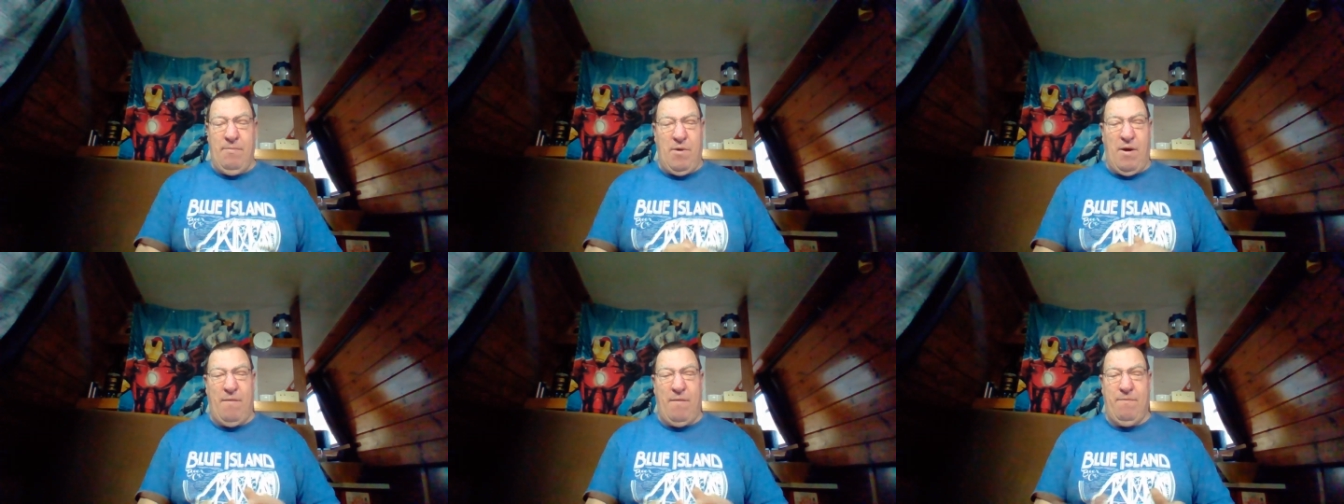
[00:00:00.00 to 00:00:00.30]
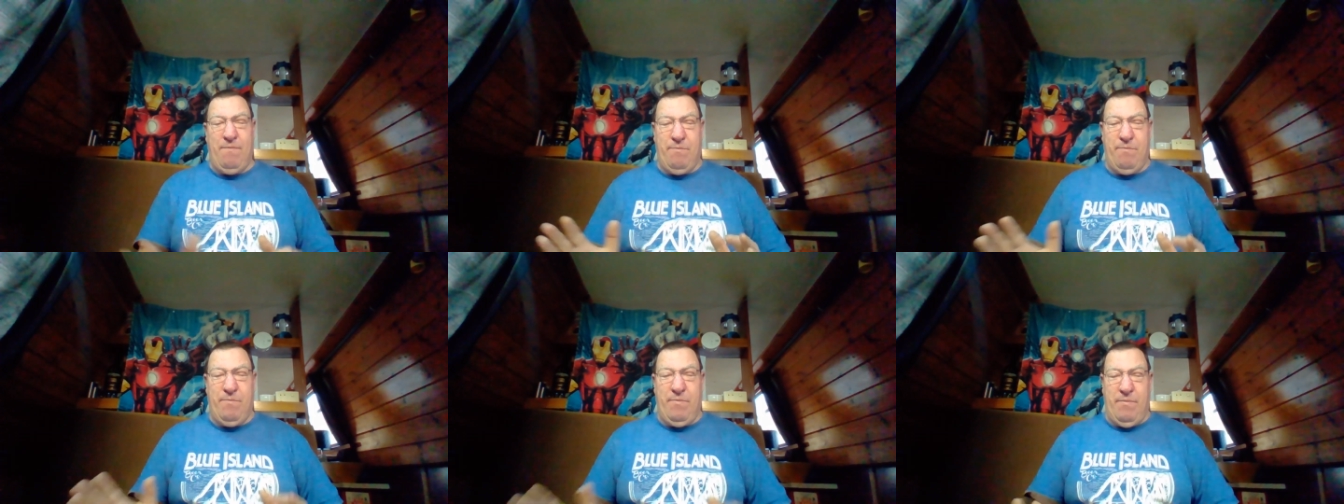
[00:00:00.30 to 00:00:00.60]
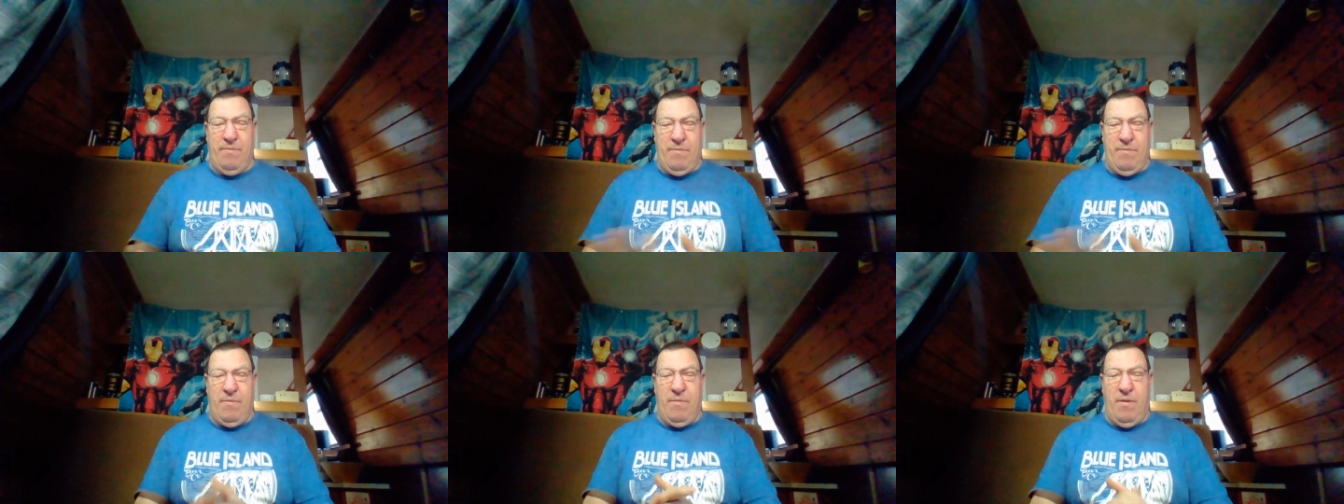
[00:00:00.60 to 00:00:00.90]
but I've
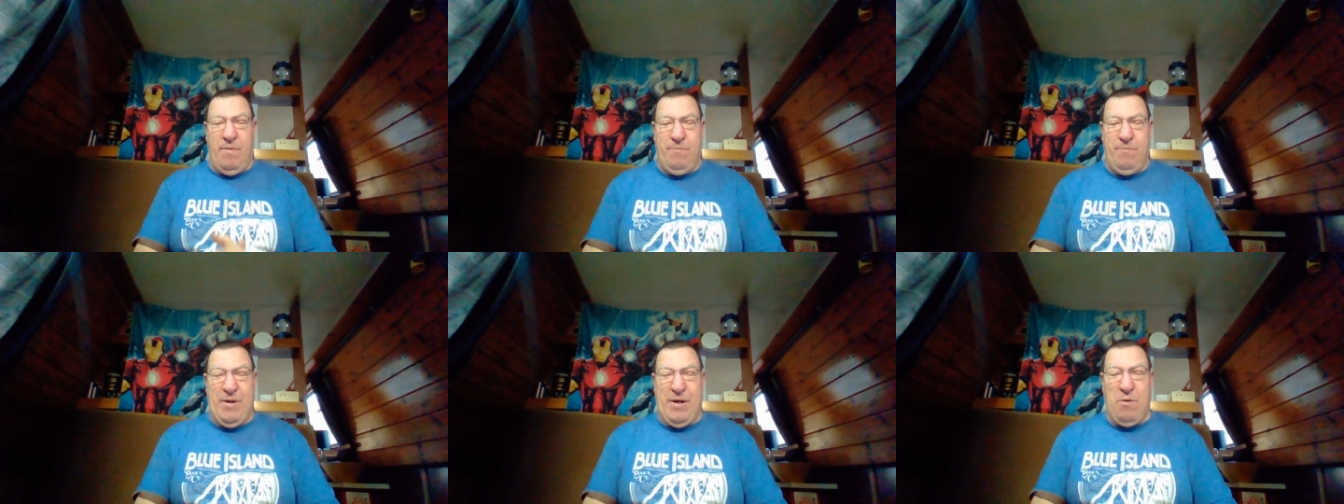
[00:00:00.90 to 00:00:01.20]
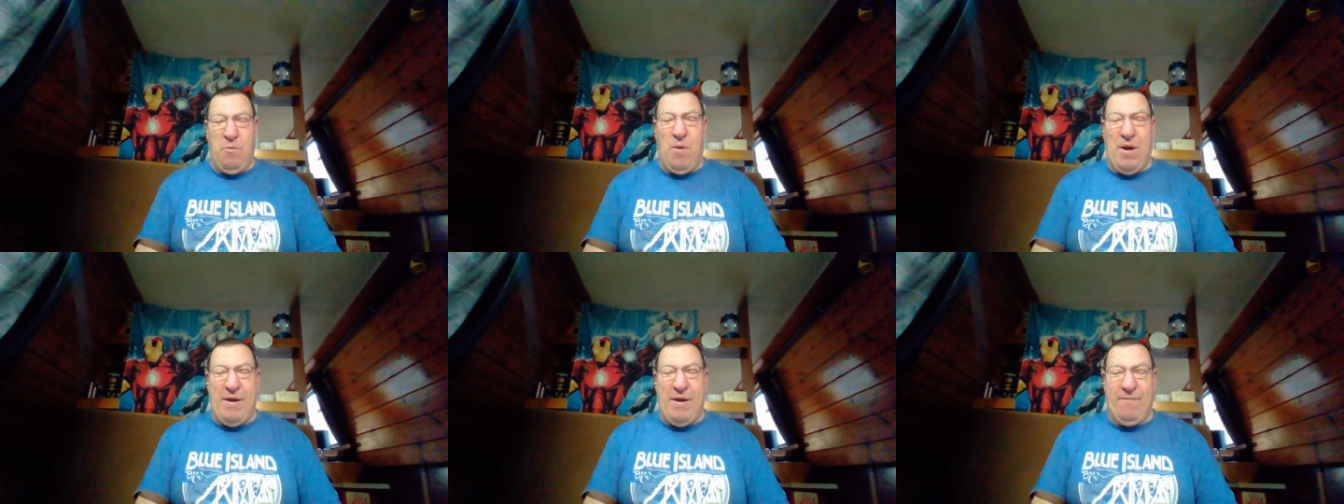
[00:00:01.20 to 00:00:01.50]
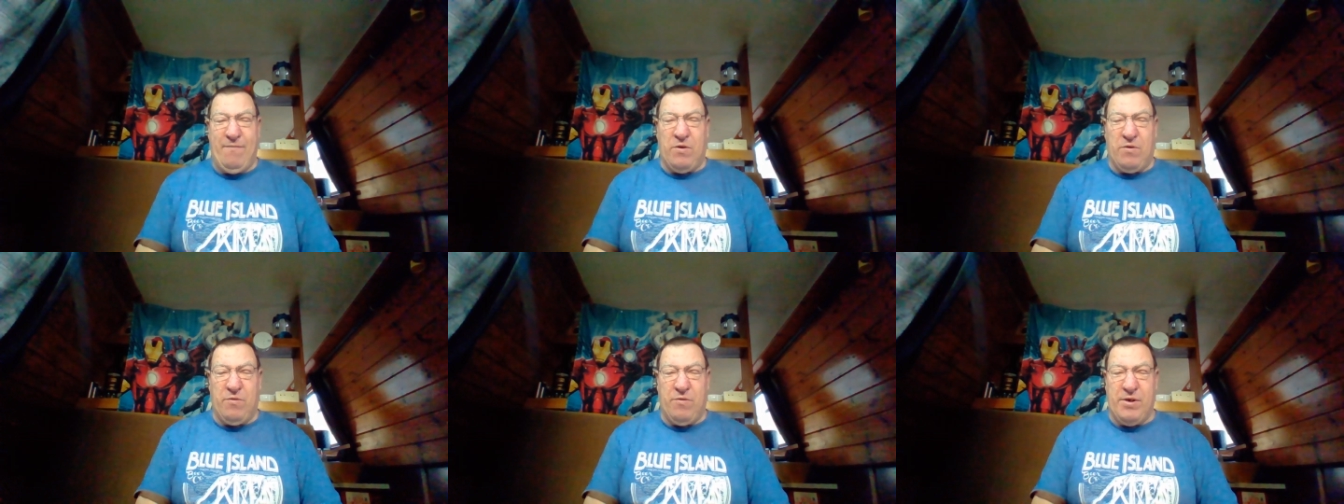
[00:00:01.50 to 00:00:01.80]
been away
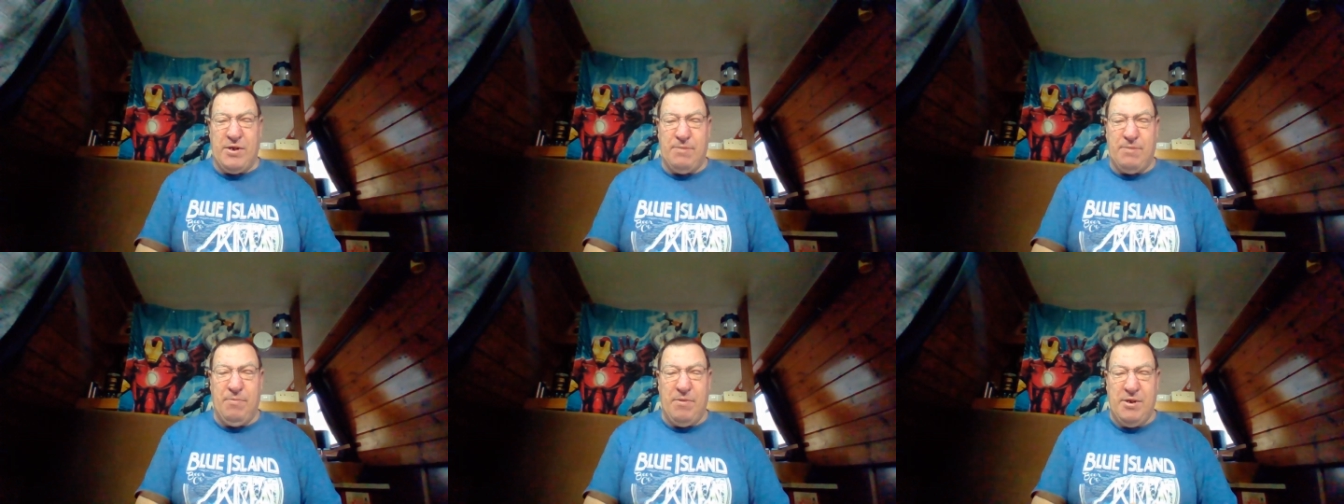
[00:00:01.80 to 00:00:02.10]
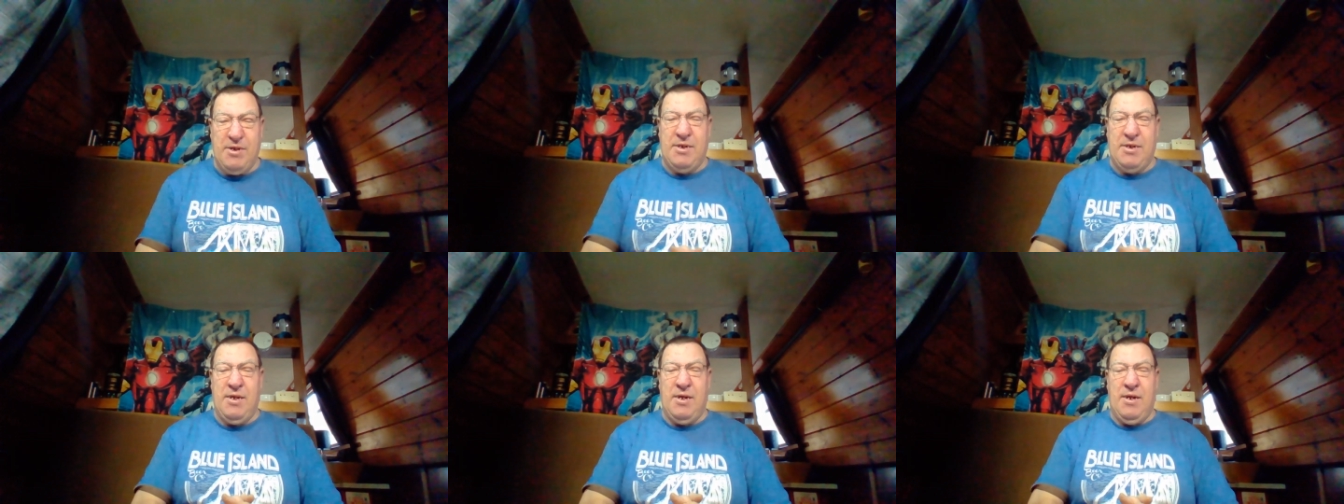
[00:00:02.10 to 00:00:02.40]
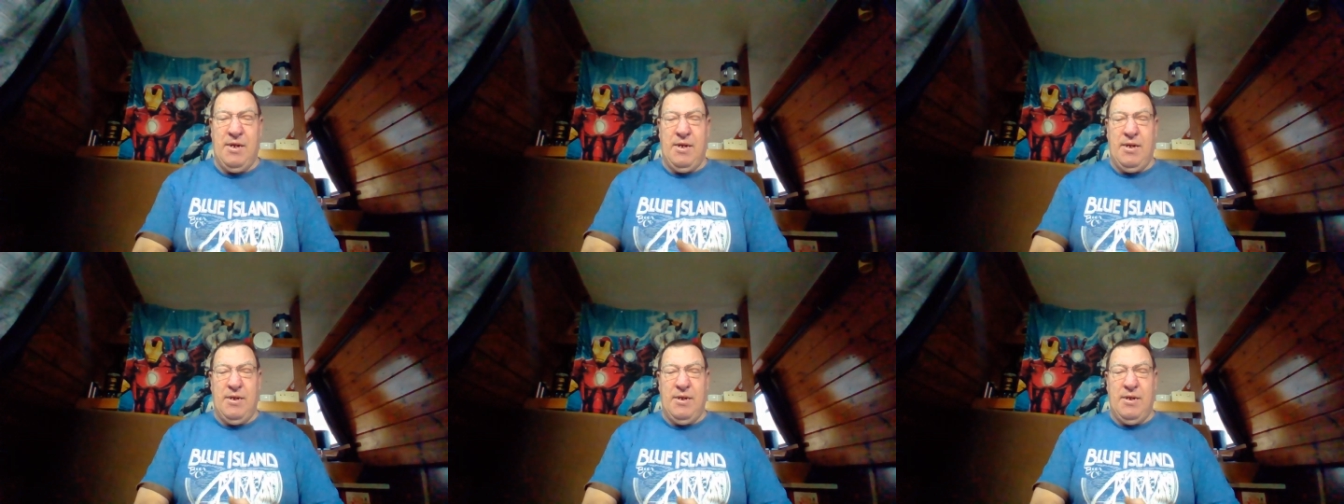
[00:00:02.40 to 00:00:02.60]
for Christmas.